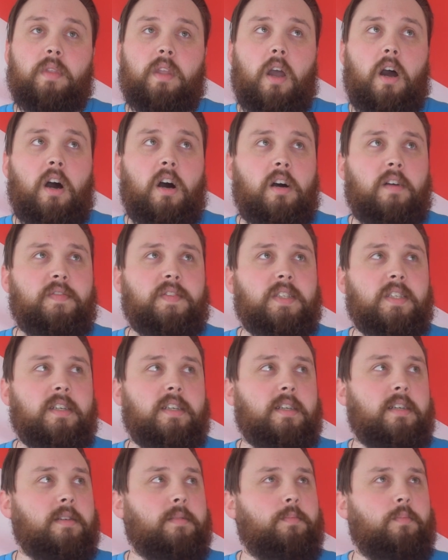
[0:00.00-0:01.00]

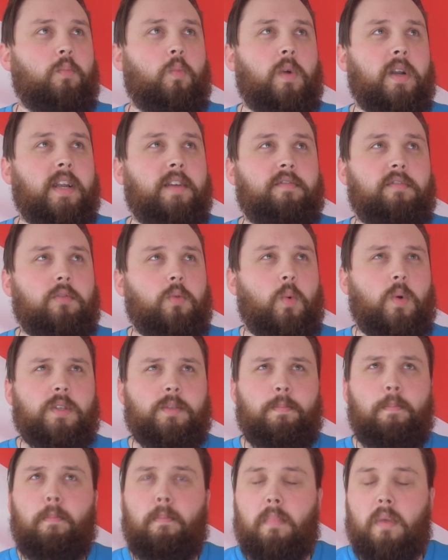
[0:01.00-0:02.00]
After whenever it was
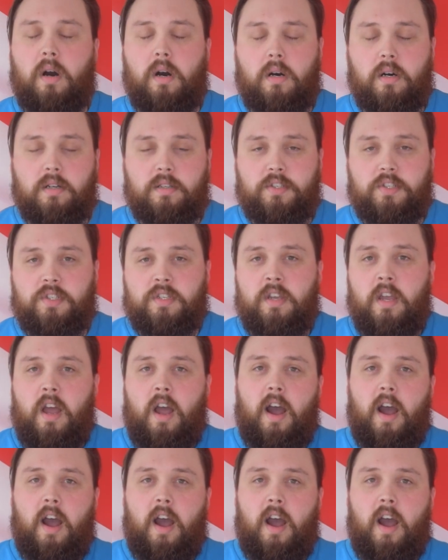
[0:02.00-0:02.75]
March,